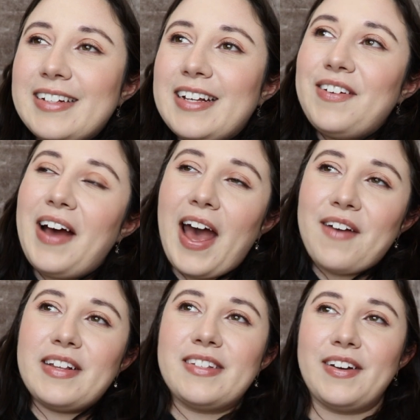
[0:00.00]
because I don't
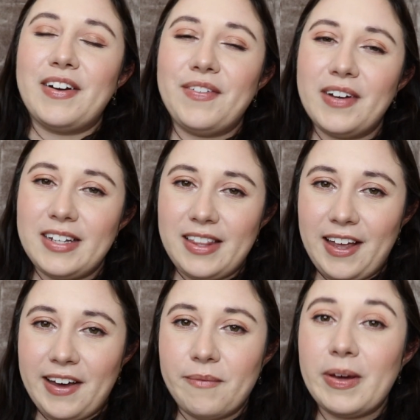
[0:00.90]
have it, so I don't know what to
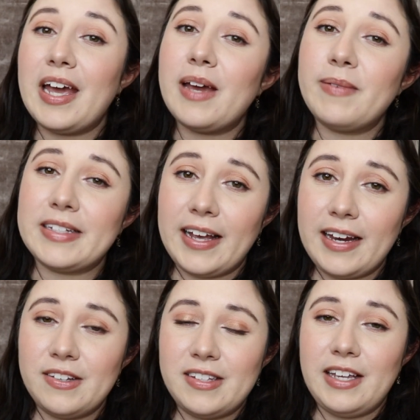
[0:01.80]
think of. But I am excited
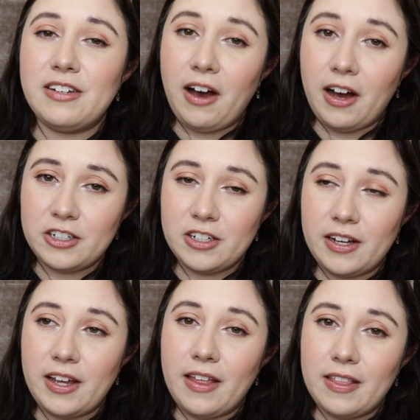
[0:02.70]
to see
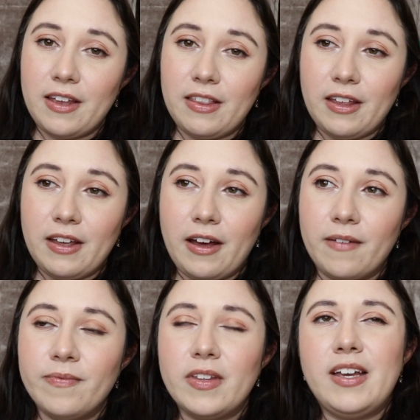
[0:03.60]
Tatcha in the
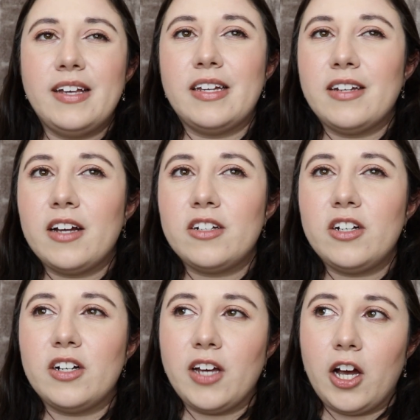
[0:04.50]
is it Tatcha
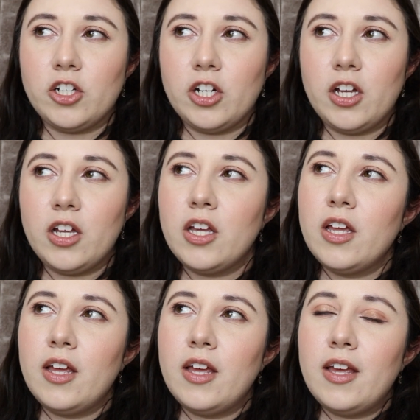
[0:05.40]
or Tasha?
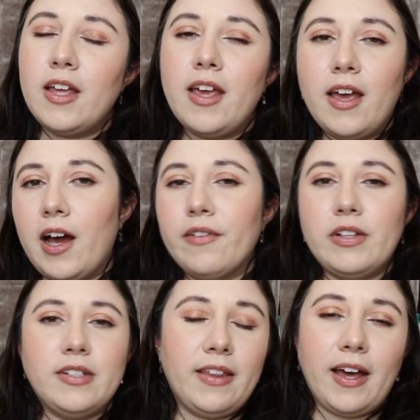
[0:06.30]
However you
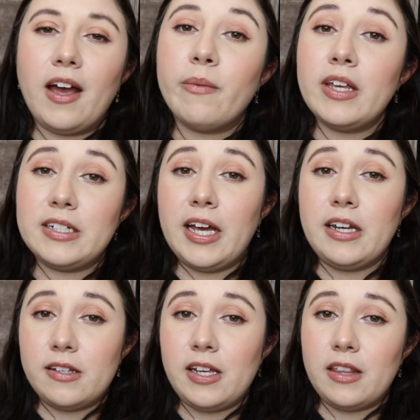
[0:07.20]
say that. I'm really excited
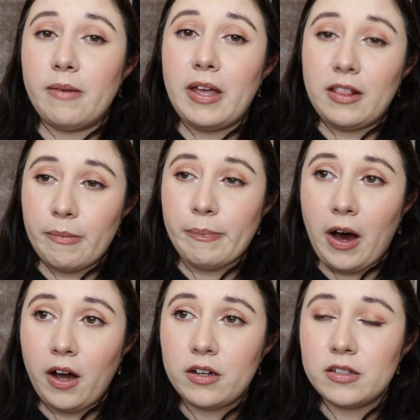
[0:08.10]
to see them in the
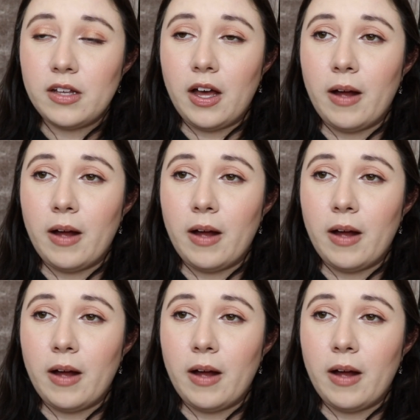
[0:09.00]
box.